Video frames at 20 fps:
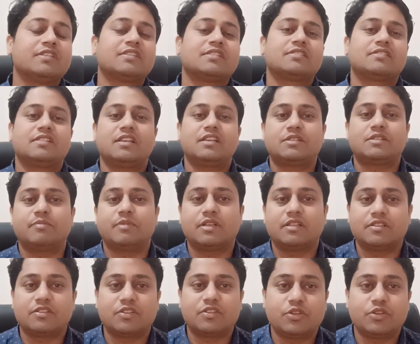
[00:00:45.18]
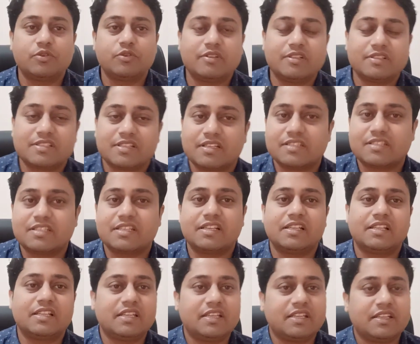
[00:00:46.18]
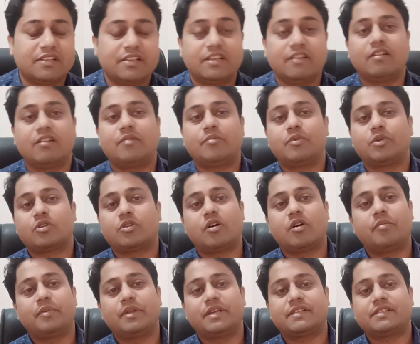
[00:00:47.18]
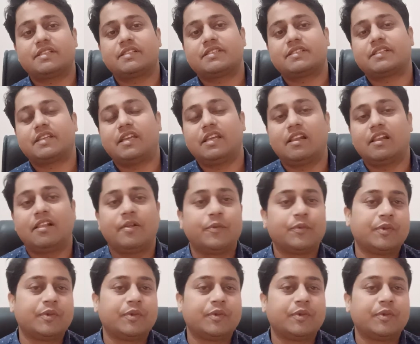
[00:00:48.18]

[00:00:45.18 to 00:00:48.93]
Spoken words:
6 months, you will certainly develop your communication skill